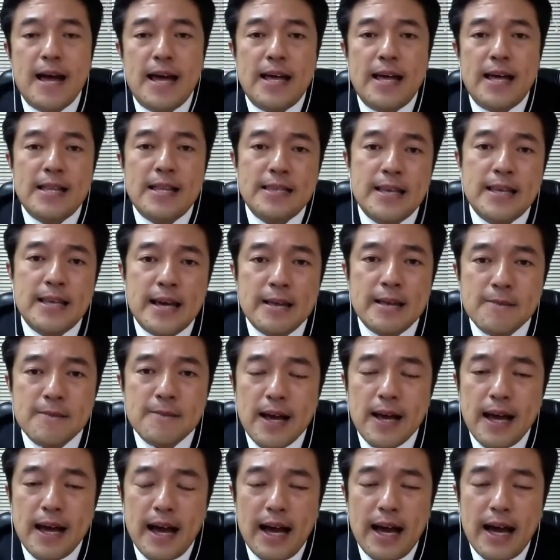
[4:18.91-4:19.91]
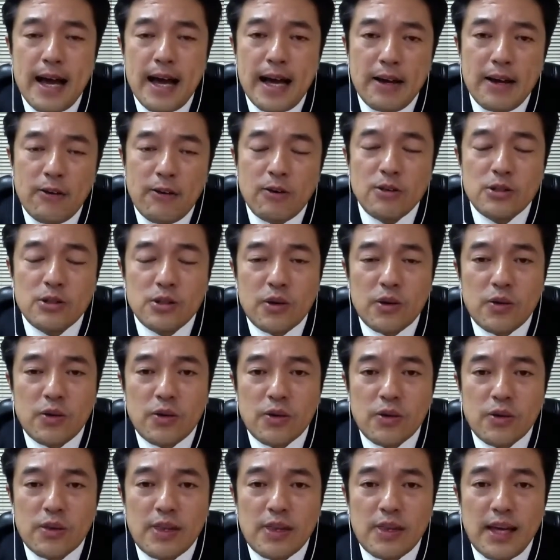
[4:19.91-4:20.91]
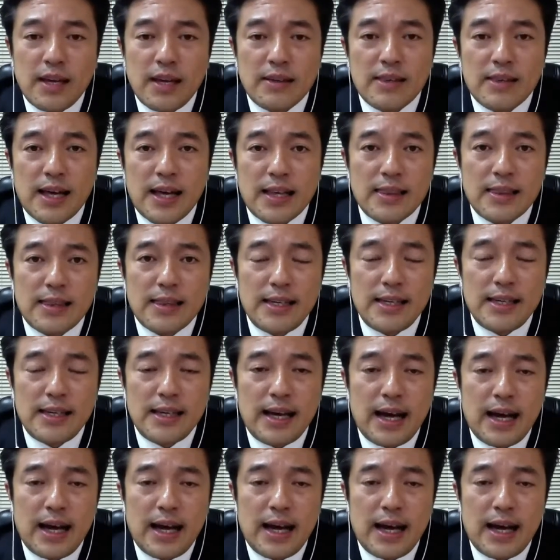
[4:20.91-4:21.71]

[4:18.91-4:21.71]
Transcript: And then I also think that